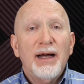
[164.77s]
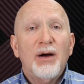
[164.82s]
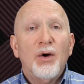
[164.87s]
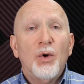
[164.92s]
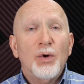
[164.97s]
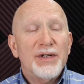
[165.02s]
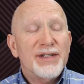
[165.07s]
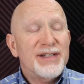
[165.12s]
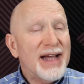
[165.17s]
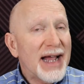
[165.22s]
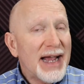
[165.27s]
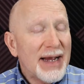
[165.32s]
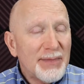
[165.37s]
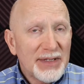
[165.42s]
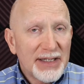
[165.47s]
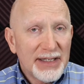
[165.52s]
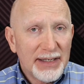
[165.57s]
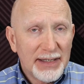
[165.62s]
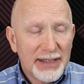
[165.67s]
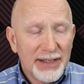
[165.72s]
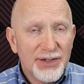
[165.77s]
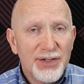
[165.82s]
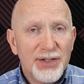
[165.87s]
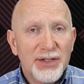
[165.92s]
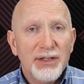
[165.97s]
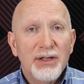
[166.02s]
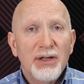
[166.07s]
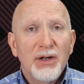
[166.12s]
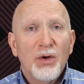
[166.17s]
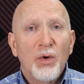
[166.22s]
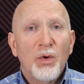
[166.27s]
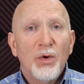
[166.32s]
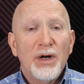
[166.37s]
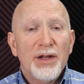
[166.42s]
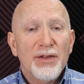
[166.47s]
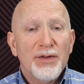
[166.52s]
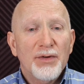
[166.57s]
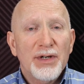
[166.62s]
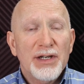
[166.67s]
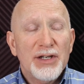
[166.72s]
or timeliness or
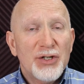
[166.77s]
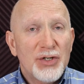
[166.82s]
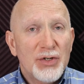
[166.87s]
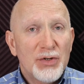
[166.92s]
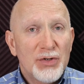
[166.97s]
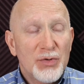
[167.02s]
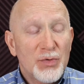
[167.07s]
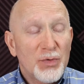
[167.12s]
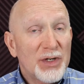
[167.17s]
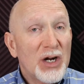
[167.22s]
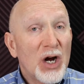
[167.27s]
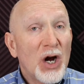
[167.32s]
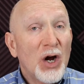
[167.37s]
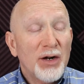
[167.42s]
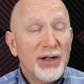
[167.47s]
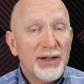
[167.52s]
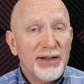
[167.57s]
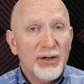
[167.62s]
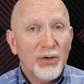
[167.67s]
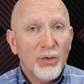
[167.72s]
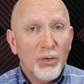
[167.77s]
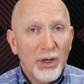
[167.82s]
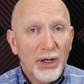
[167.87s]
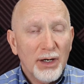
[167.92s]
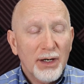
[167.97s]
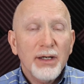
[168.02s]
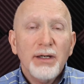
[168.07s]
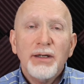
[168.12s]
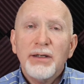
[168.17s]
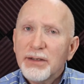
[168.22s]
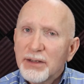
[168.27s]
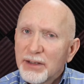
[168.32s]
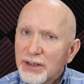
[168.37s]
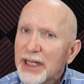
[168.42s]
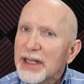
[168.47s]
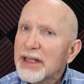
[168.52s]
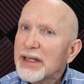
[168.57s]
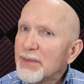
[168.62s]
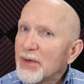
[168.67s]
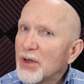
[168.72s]
other issues regarding their work,
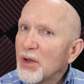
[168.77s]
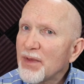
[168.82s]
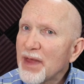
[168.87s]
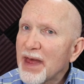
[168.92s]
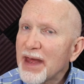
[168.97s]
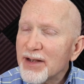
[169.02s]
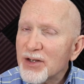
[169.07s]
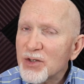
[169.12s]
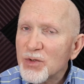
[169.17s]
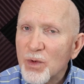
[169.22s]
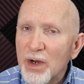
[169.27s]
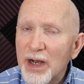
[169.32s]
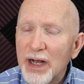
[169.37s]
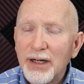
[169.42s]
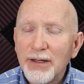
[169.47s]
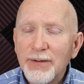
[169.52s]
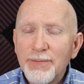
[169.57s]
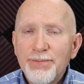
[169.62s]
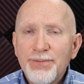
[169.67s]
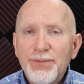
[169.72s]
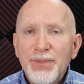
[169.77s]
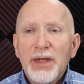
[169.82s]
let them know that as well.